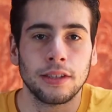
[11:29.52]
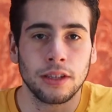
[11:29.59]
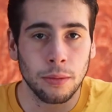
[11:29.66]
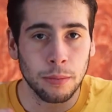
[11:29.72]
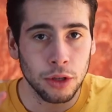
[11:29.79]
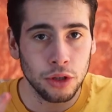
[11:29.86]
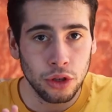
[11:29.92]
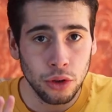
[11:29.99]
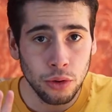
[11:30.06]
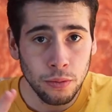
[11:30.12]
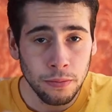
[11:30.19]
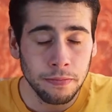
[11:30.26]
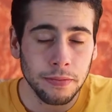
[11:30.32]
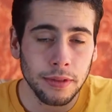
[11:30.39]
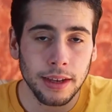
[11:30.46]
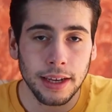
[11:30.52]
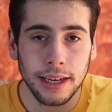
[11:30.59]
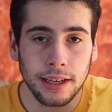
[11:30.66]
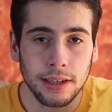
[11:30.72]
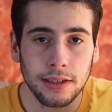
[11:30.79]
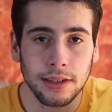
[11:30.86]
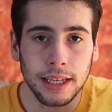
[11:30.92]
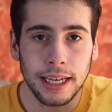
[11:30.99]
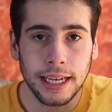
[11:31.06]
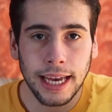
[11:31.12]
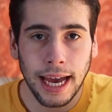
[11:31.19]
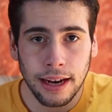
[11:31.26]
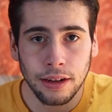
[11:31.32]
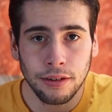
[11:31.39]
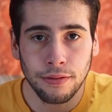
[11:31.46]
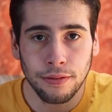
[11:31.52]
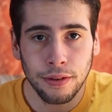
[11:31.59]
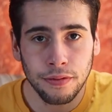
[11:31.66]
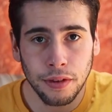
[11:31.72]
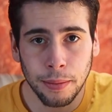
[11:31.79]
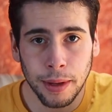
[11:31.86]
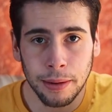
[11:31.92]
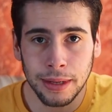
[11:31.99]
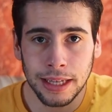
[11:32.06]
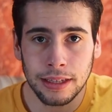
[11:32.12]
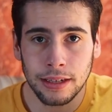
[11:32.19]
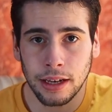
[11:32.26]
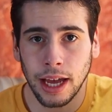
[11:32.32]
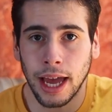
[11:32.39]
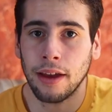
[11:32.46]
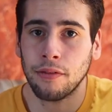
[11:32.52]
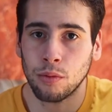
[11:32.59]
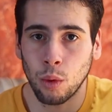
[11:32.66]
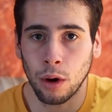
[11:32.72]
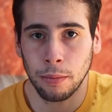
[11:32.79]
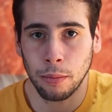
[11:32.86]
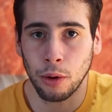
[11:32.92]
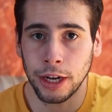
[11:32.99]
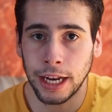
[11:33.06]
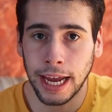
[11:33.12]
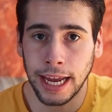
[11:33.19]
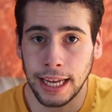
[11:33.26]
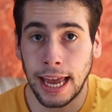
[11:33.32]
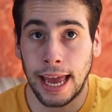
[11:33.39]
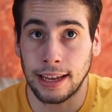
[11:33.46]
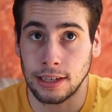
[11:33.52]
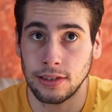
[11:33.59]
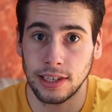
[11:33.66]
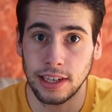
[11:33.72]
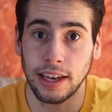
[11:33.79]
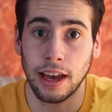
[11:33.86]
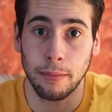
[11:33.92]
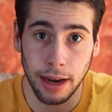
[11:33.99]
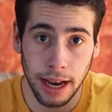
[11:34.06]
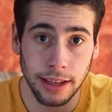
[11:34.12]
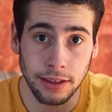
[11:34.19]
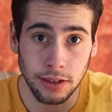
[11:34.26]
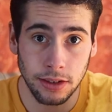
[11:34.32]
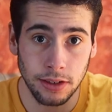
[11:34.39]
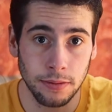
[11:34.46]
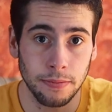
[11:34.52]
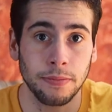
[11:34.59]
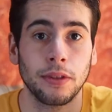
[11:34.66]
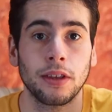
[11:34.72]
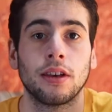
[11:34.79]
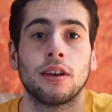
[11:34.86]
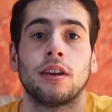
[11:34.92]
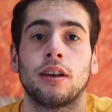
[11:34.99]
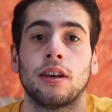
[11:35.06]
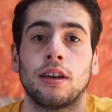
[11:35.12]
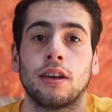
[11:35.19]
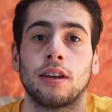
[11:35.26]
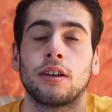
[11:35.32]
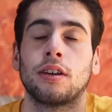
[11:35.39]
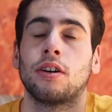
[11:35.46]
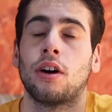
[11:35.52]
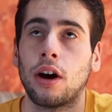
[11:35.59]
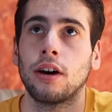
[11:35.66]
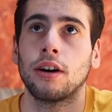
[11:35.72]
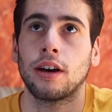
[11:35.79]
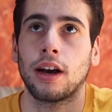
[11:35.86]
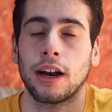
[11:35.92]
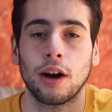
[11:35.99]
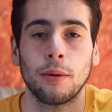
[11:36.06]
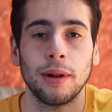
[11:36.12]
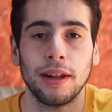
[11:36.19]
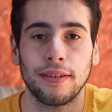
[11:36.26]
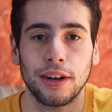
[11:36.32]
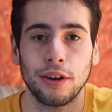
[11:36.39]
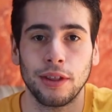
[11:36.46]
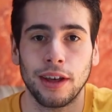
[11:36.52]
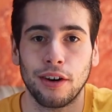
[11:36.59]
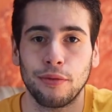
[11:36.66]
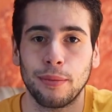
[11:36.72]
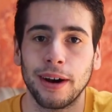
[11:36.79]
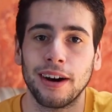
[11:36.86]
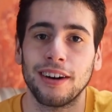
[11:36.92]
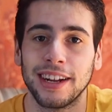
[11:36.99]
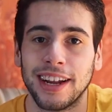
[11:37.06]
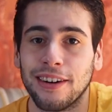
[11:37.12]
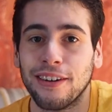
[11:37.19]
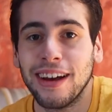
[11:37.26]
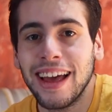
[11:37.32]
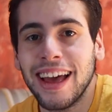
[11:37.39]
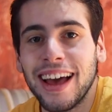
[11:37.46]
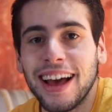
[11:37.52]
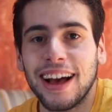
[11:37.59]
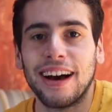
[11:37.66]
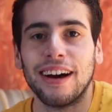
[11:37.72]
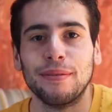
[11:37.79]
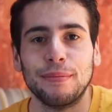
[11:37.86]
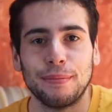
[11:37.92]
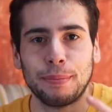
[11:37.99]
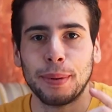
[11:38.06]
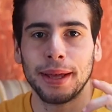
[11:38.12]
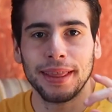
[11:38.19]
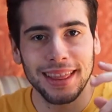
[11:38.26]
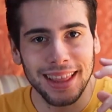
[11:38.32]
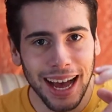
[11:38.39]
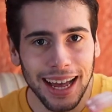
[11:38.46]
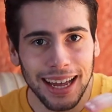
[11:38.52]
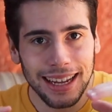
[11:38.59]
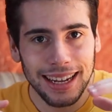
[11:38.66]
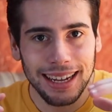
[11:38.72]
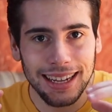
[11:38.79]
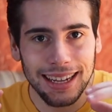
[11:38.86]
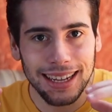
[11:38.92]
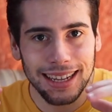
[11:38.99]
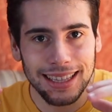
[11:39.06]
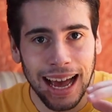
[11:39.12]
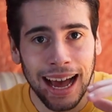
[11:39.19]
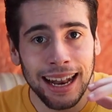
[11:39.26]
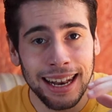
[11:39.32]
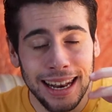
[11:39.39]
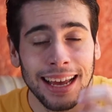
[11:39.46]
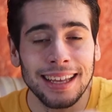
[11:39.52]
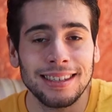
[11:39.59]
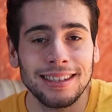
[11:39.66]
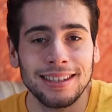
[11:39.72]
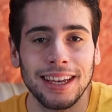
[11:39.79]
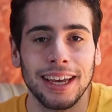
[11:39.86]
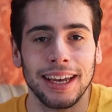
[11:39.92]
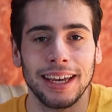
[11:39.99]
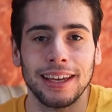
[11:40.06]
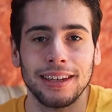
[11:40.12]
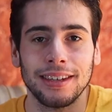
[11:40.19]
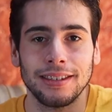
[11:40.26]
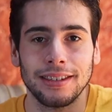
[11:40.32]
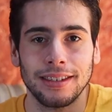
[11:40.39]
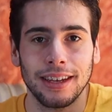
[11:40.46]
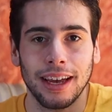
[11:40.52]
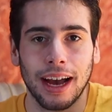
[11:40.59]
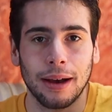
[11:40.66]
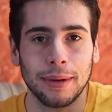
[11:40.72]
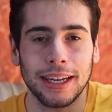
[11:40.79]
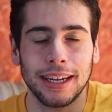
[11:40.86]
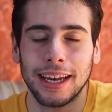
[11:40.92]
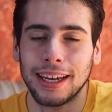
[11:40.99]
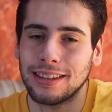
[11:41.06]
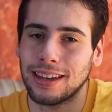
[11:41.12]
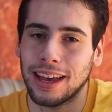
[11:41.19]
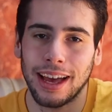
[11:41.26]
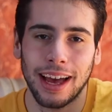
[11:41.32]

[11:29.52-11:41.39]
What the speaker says: lens number 2 is the Canon 50mm f1.8 STM lens. Oh, I can't believe I know that off by heart now. But that lens is, I mean,